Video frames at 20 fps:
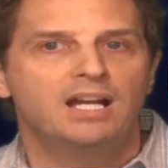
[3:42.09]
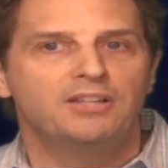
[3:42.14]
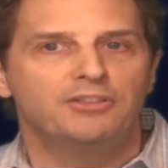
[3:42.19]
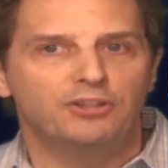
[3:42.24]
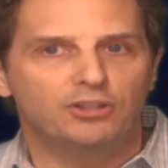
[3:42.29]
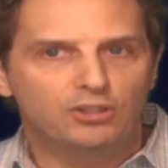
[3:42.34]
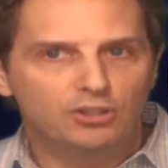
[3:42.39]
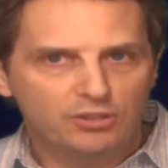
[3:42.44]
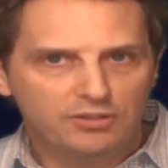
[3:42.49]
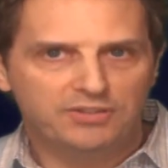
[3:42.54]

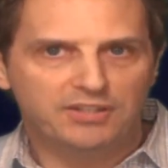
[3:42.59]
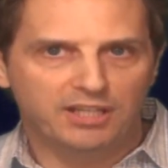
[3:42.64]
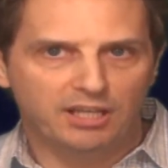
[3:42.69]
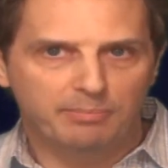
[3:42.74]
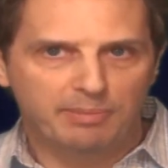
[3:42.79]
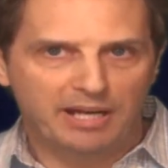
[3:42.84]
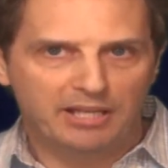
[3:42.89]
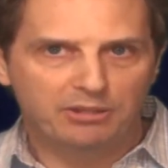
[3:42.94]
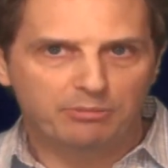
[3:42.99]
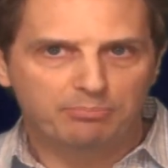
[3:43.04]
The good thing
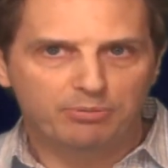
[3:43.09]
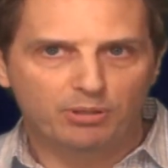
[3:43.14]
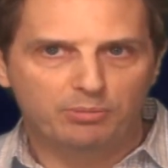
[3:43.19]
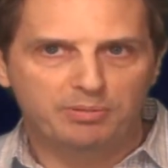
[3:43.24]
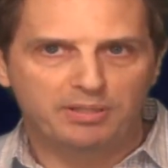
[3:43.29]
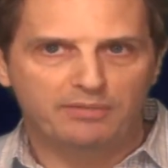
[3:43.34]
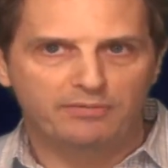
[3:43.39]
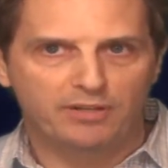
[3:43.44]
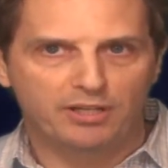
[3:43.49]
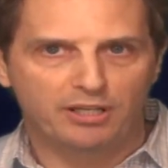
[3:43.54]
about the
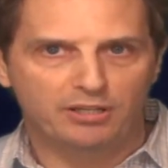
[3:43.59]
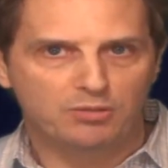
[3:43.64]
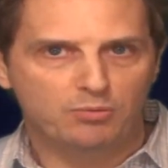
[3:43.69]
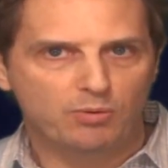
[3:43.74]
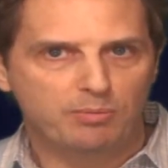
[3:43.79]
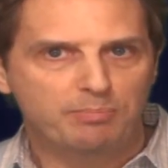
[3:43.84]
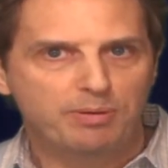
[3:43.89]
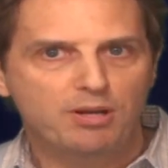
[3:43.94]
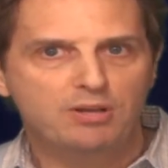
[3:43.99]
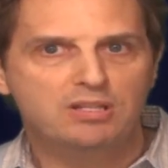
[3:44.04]
property videos
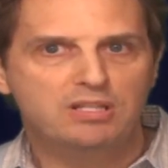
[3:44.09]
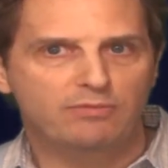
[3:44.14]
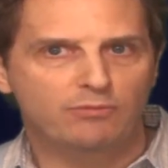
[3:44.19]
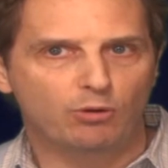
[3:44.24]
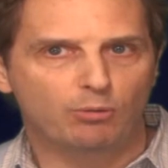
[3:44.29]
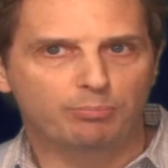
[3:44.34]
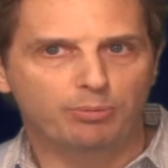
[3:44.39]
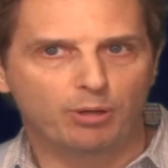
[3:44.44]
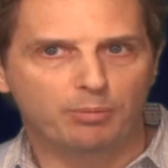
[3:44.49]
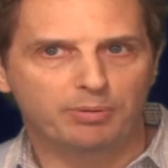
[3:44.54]
we post of
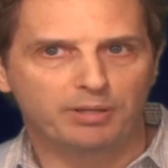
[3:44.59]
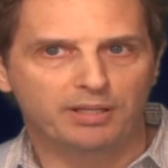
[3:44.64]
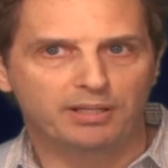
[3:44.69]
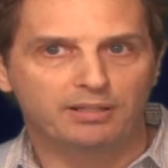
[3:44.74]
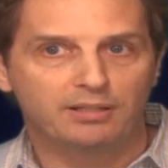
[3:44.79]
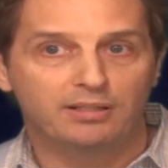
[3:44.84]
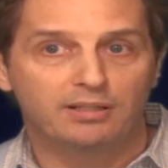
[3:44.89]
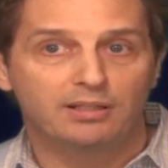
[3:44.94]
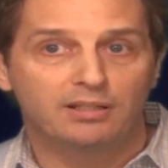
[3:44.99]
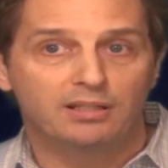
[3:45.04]
your
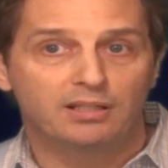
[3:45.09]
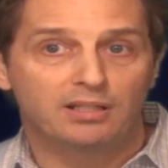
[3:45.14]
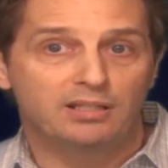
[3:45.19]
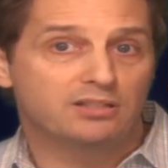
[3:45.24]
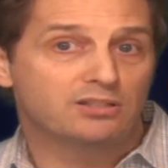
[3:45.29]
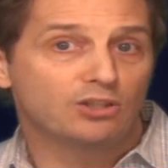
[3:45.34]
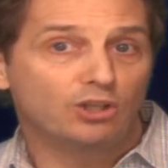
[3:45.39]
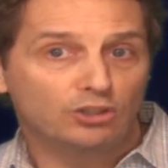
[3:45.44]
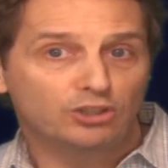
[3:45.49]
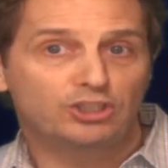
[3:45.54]
property
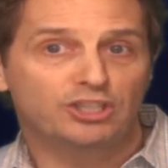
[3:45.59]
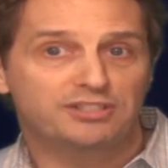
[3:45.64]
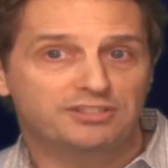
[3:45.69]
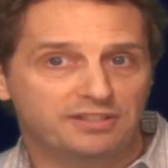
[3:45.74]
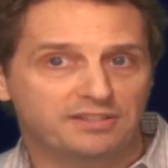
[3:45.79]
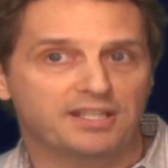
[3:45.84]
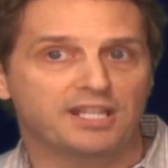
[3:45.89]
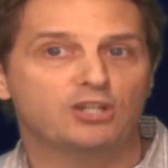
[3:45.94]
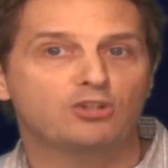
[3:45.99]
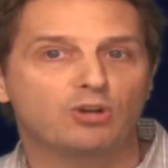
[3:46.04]
is not just
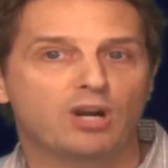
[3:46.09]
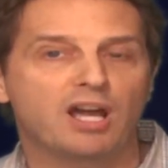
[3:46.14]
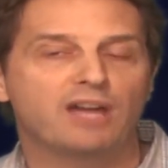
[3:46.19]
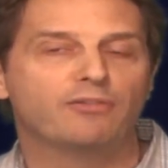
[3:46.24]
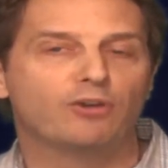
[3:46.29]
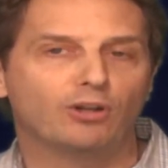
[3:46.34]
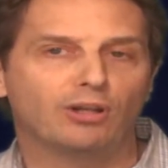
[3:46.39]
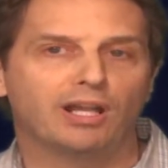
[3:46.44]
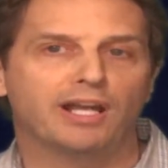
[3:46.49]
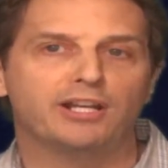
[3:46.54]
that they
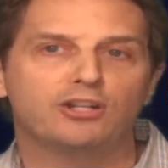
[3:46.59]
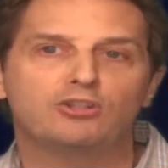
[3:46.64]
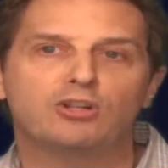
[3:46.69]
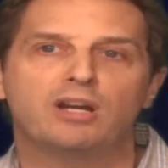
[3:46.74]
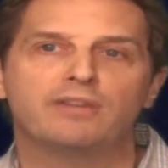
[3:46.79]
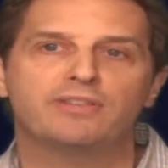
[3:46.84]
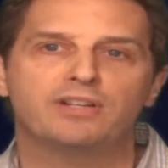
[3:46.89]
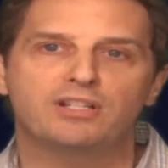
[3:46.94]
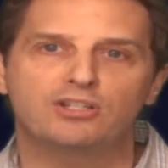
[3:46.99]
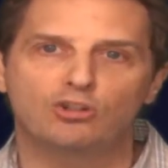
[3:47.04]
drive online
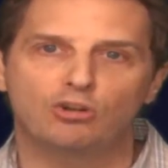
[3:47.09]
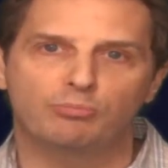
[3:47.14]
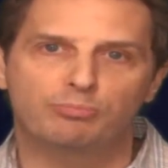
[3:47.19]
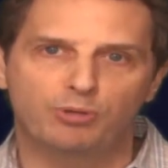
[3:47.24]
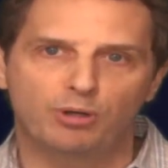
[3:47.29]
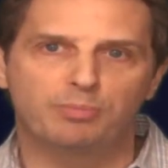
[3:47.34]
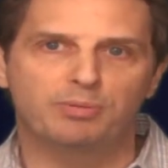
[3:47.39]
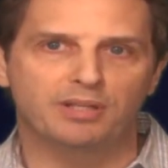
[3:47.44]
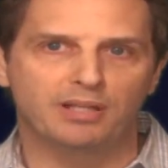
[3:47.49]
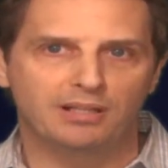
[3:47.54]
traffic to your
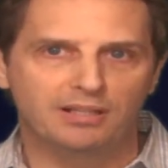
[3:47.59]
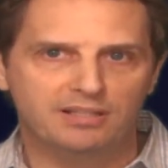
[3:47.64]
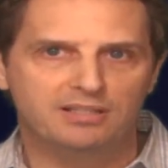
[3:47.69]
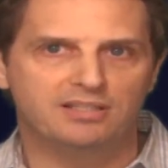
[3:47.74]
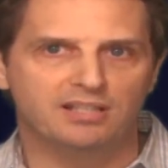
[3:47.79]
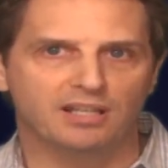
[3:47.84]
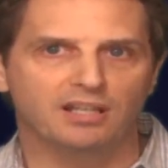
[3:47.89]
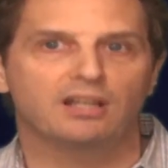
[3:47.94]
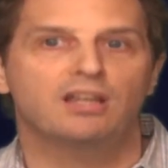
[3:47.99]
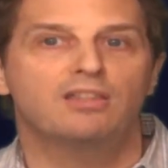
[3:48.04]
property
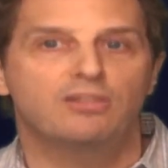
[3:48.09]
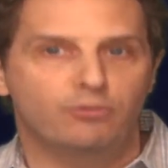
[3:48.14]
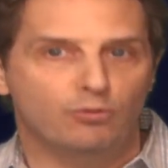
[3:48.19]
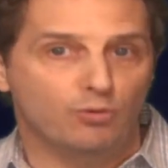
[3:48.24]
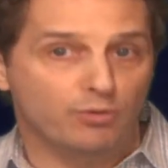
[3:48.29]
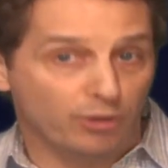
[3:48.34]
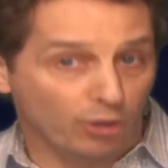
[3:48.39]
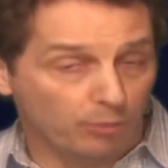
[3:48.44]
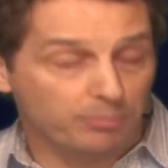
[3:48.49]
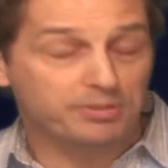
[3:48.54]
listing
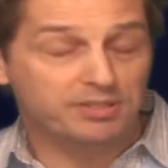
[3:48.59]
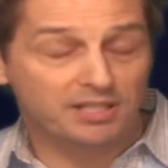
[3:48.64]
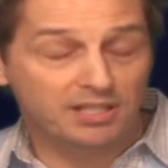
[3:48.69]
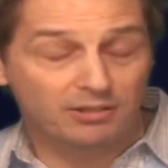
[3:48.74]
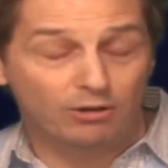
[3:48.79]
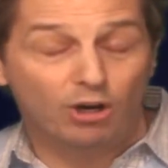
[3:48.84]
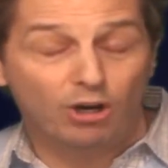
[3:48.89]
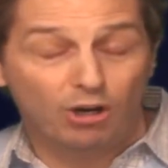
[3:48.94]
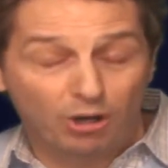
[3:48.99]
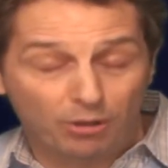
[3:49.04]
through the
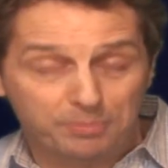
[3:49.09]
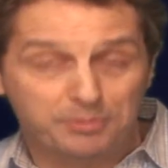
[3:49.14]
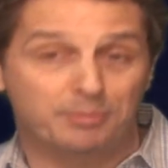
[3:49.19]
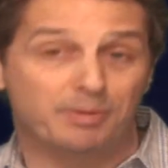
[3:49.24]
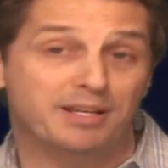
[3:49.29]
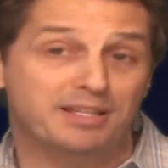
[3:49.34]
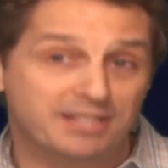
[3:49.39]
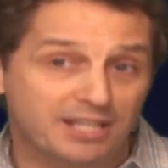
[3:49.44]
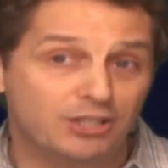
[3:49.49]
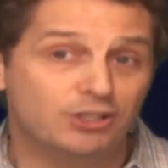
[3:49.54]

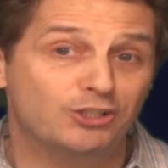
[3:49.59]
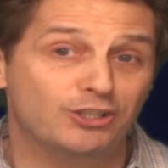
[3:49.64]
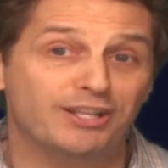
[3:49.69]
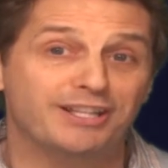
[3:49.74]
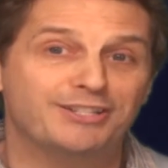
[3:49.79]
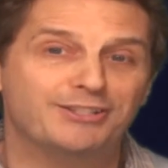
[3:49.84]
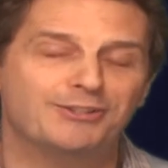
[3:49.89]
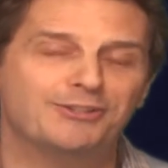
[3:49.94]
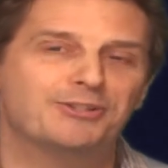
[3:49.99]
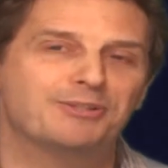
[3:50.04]
optimization
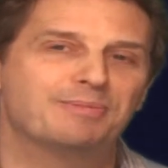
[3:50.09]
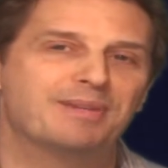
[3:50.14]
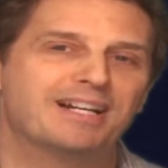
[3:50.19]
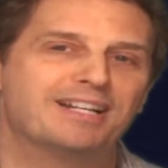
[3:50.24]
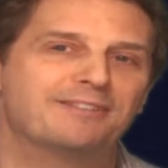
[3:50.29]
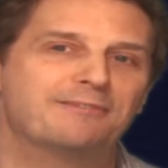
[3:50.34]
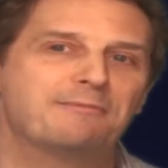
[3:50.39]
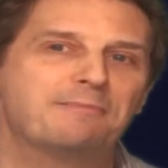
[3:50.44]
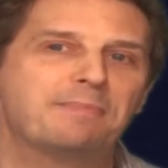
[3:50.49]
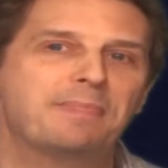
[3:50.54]
I talked
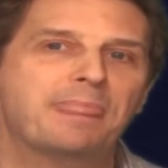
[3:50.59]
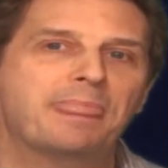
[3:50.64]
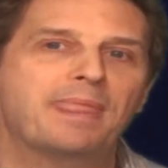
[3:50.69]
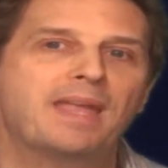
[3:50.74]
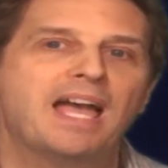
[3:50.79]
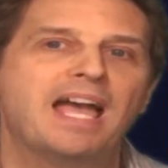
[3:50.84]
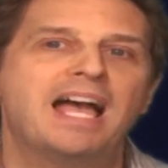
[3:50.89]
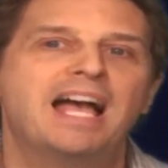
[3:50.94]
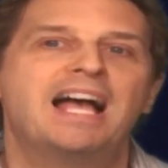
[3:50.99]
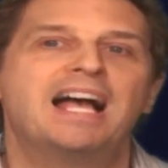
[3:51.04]
about,
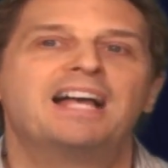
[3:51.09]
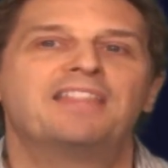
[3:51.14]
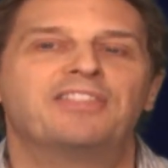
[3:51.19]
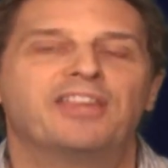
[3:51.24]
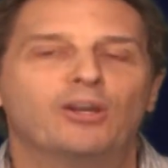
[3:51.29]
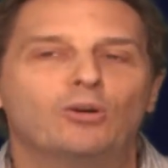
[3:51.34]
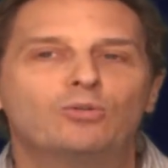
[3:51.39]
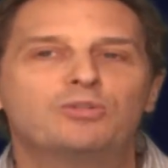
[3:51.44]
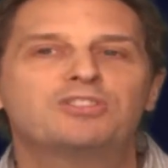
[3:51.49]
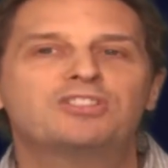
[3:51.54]

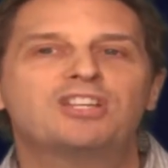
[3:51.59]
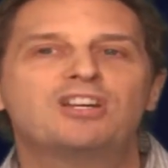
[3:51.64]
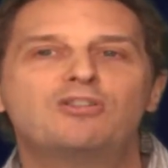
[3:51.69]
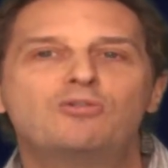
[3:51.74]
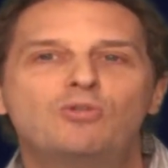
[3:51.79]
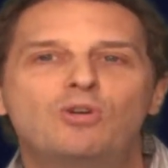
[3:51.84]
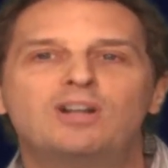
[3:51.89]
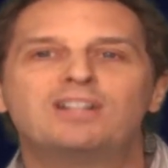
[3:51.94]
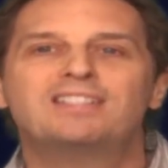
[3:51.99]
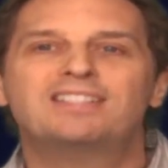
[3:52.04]
they also
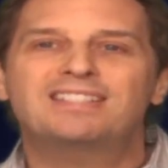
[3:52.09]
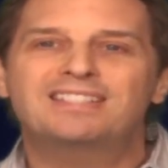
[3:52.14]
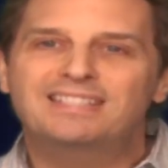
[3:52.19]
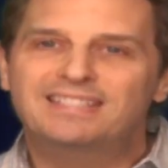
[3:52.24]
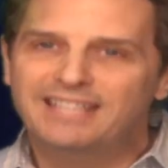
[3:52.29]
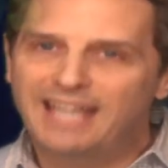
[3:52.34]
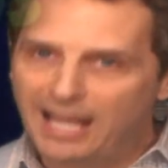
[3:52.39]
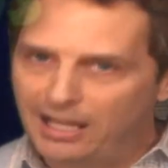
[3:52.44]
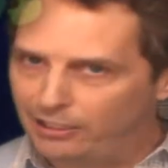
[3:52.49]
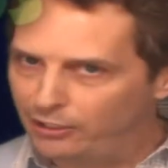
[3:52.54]

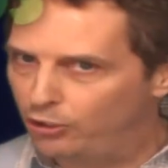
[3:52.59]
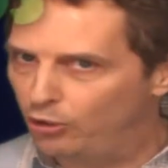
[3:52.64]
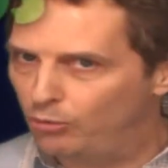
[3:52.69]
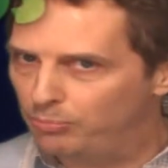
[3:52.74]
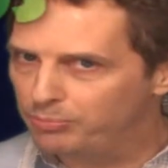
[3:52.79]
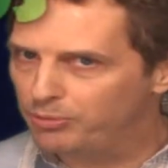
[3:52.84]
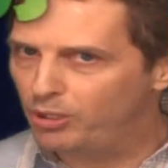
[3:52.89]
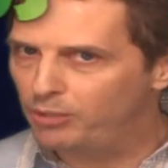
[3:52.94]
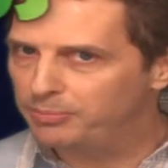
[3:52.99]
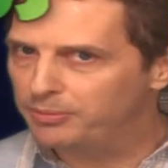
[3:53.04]
sell
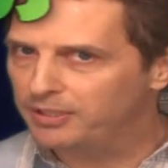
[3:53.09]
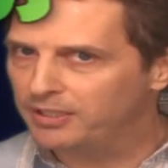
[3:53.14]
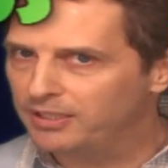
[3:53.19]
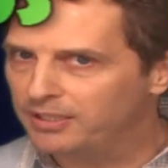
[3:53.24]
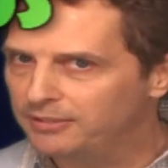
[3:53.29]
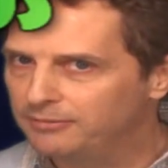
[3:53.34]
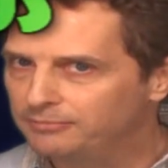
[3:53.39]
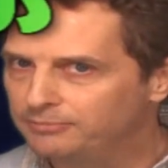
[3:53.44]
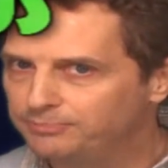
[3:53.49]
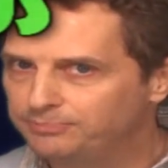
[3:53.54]
your property.